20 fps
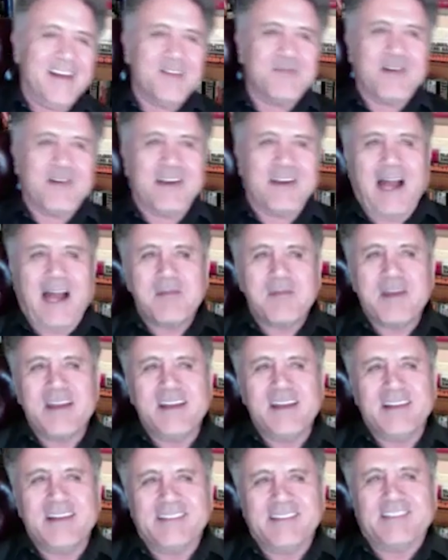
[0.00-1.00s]
But I
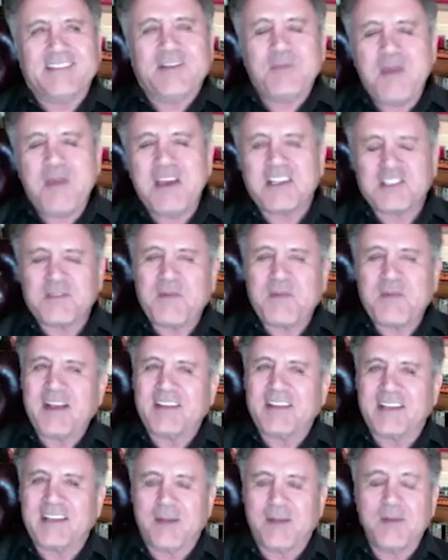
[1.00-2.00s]
mean, to be
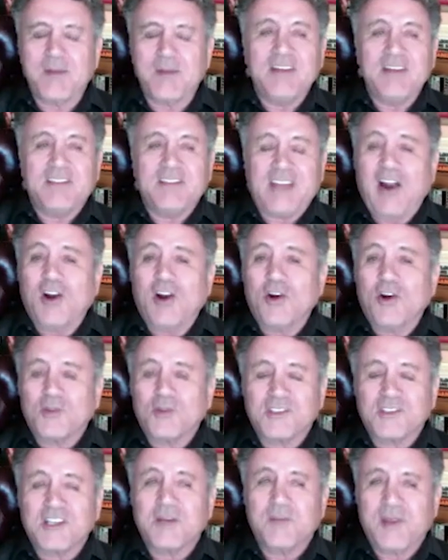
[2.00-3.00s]
expected, I mean, Daryl
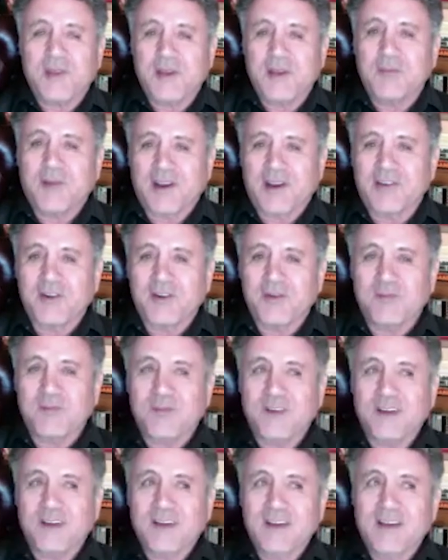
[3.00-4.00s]
was gonna be in my group
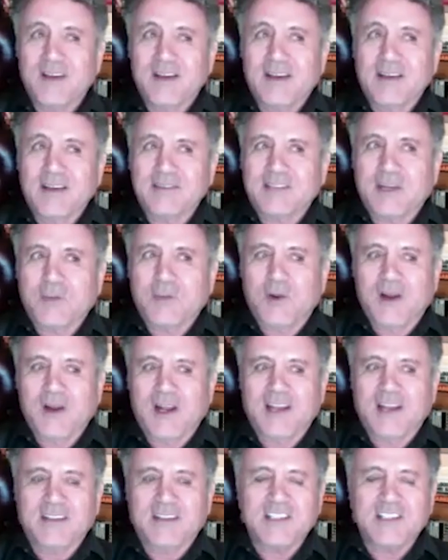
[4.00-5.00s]
they went
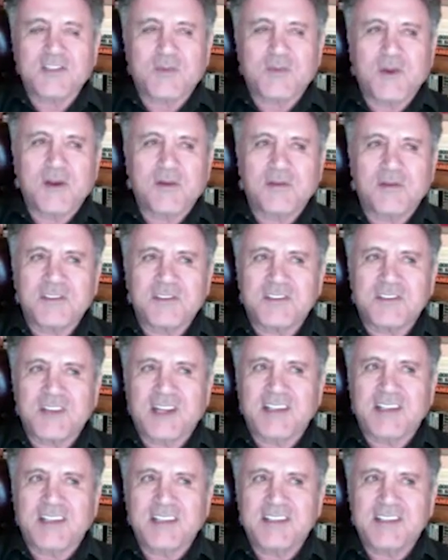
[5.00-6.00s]
like this. We were, it was
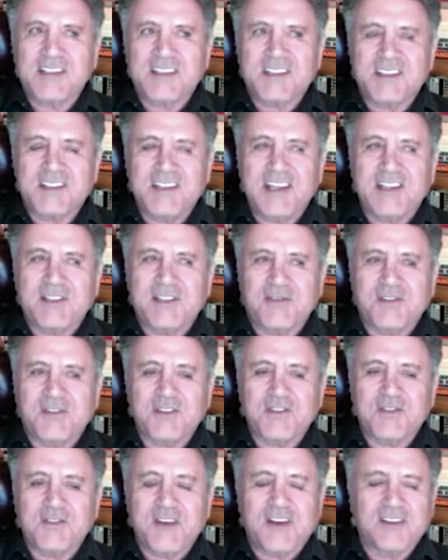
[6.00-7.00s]
1968, the
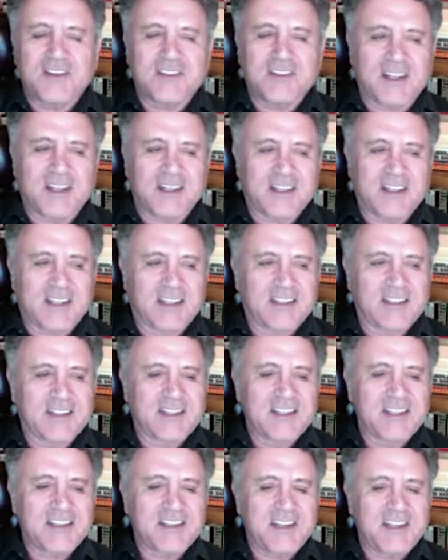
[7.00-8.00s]
first Valentine. Uh,
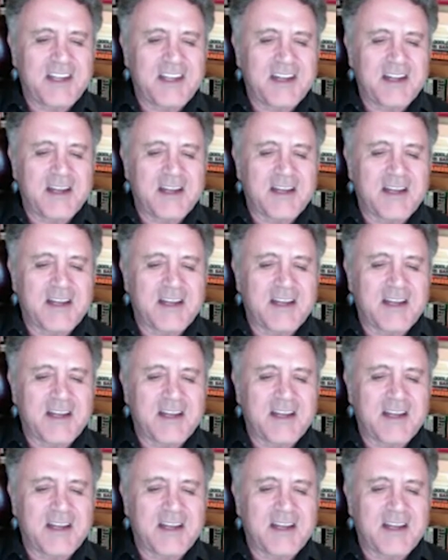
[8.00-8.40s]
they said, uh,